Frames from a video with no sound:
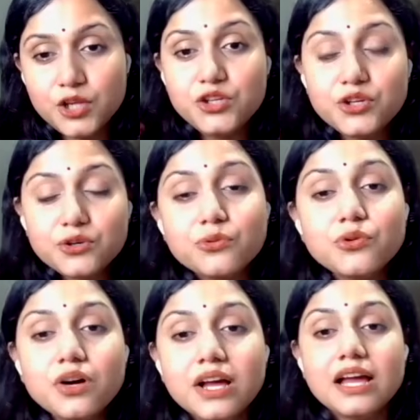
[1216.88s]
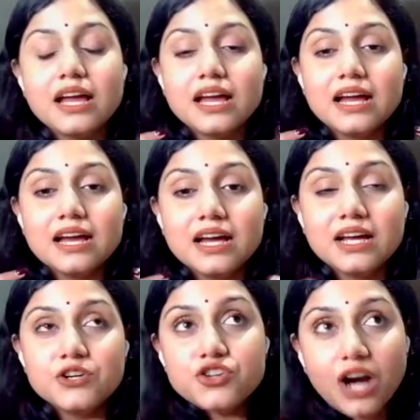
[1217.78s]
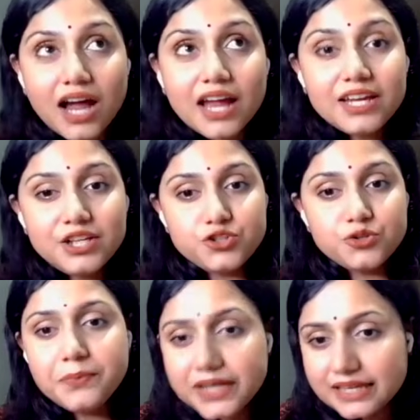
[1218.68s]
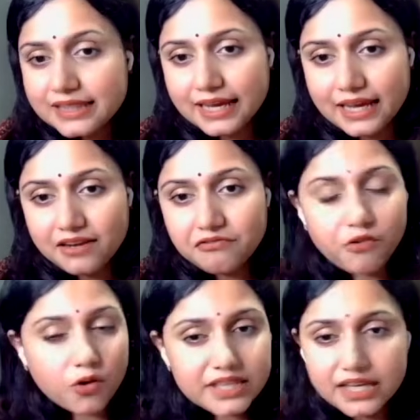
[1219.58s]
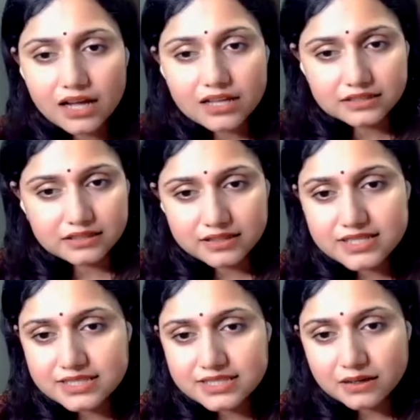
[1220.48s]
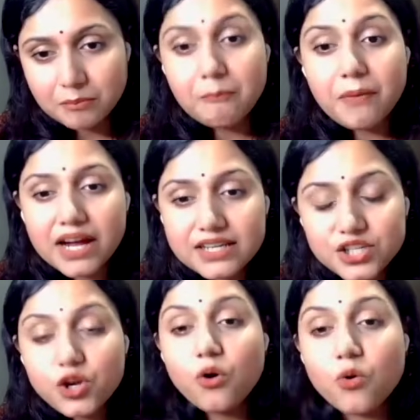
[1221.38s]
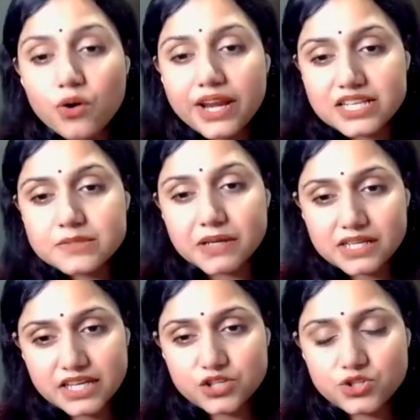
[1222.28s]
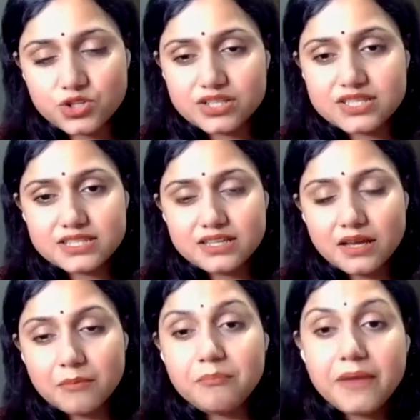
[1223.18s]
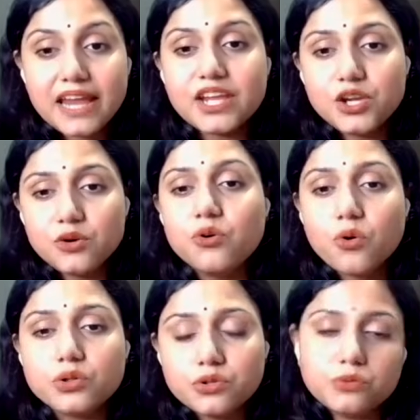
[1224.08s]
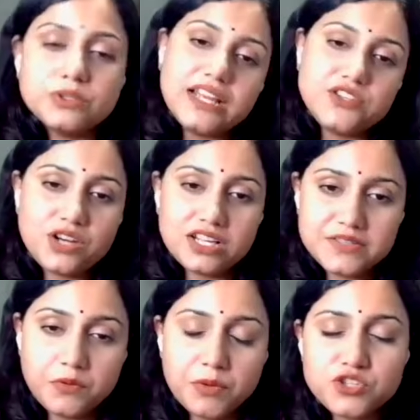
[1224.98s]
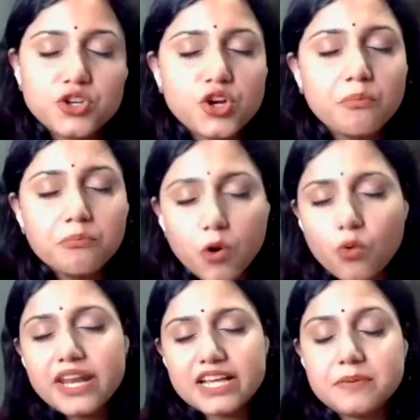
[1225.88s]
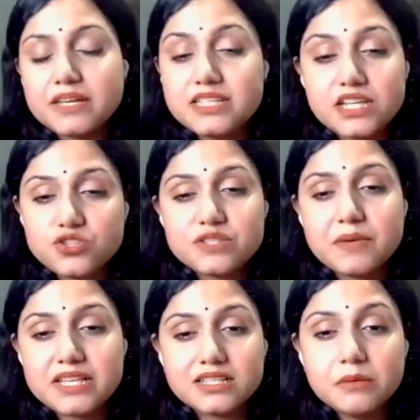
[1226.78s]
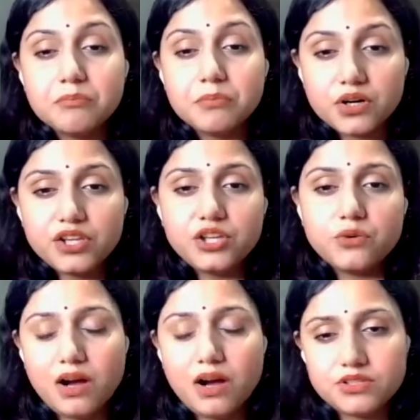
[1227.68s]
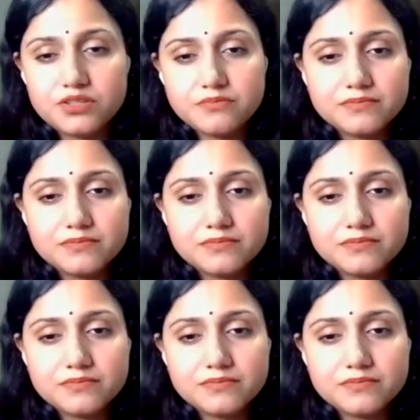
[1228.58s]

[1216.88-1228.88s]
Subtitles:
You try to be there for the others, but your own expectations make you go through that transformation. Your own expectations basically burn you out.